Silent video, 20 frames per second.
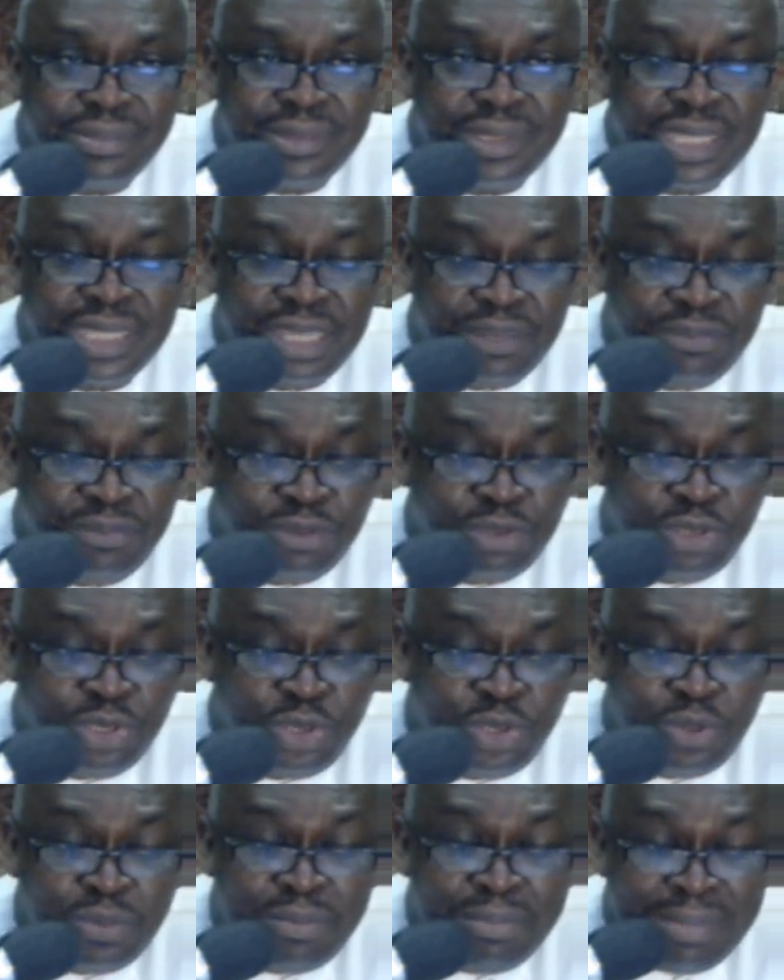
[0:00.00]
Even
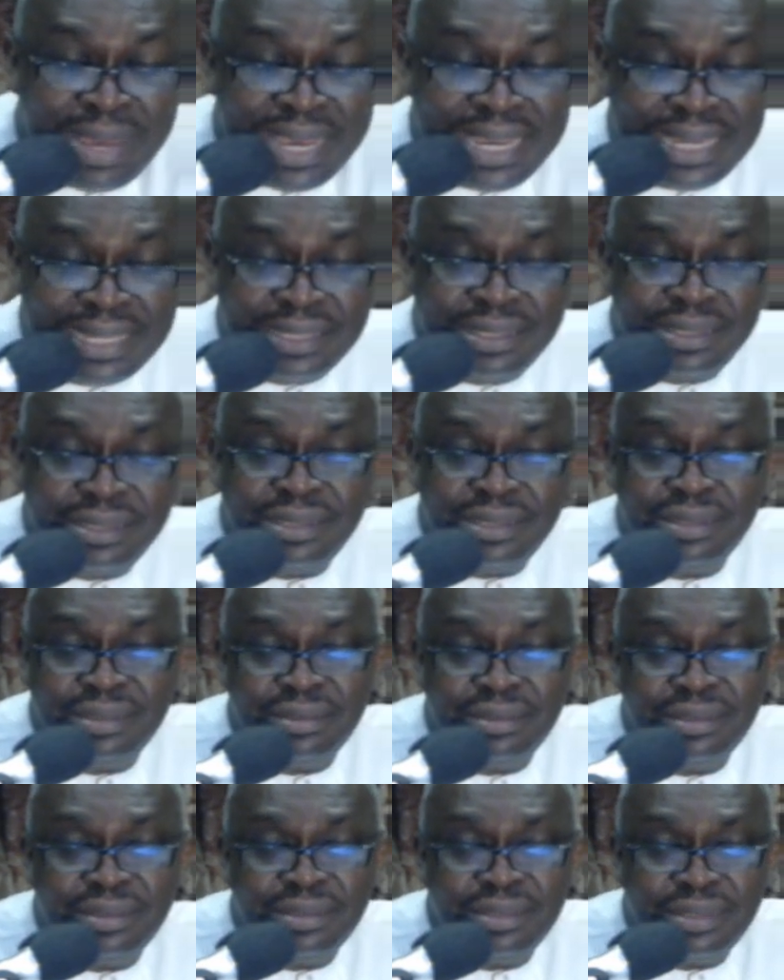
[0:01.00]
you men
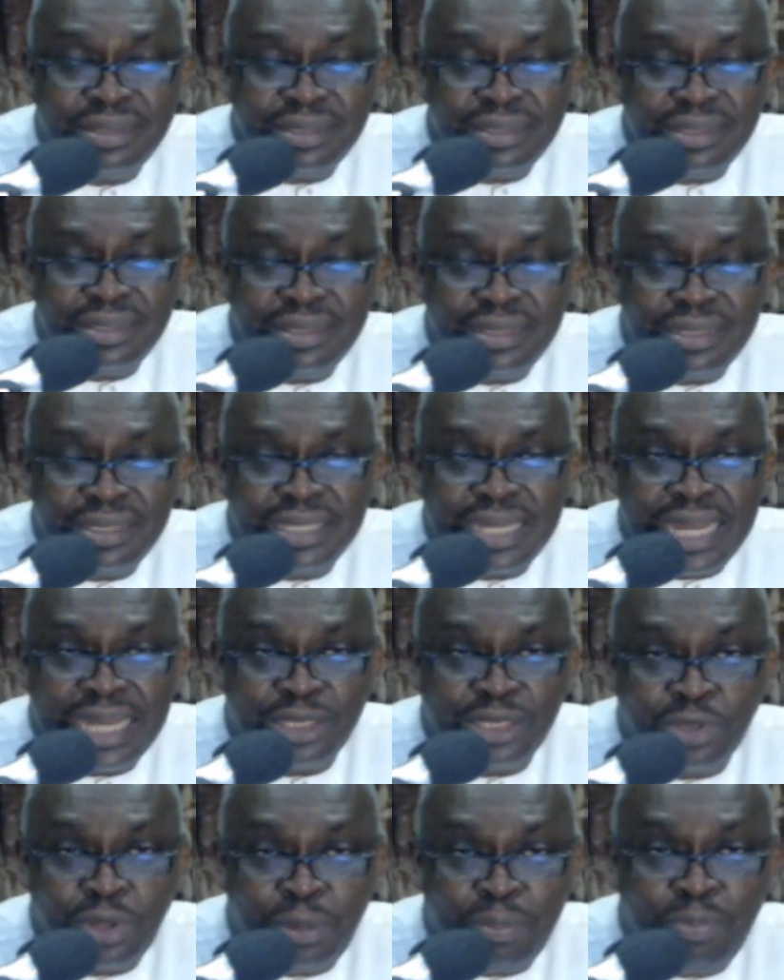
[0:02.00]

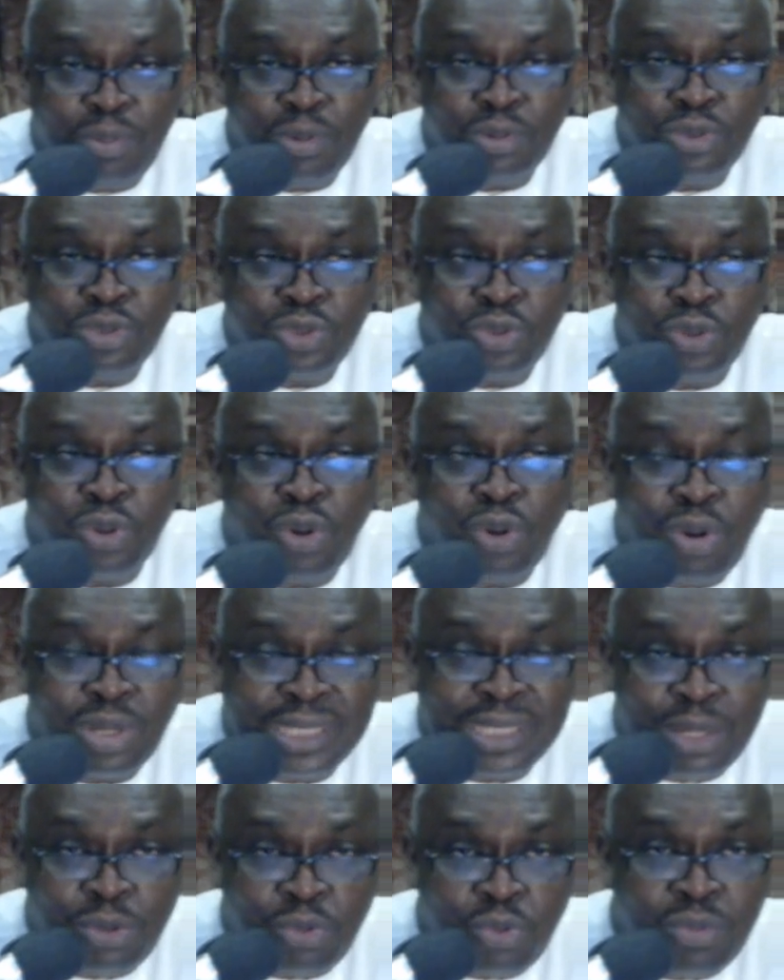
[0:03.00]
that's supposed to
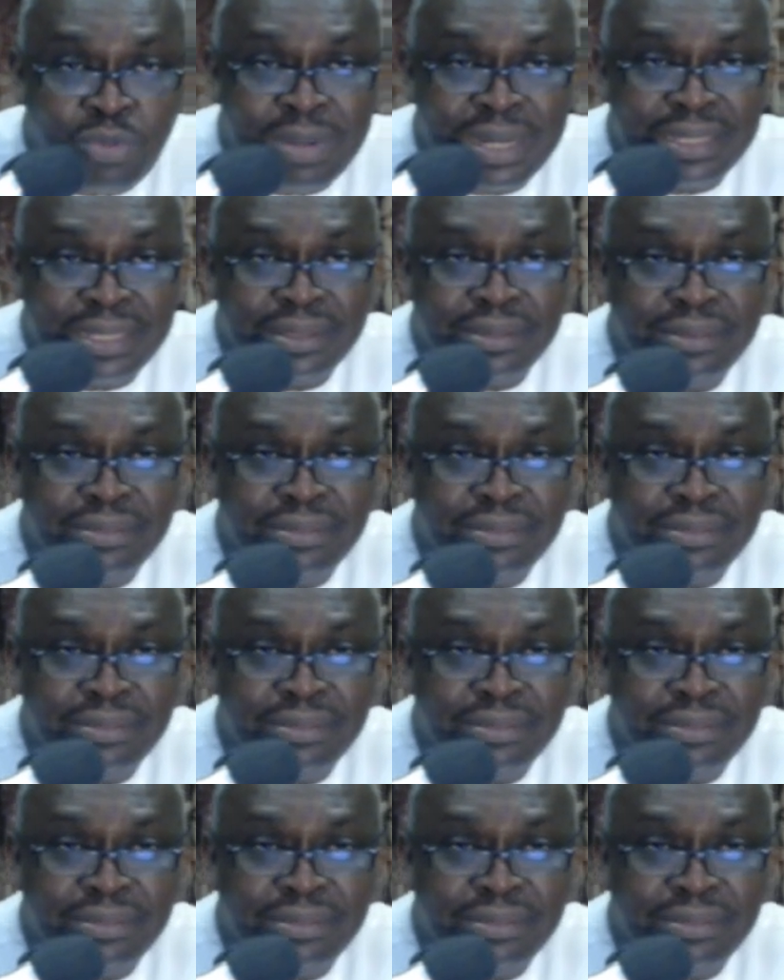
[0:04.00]
cut a woman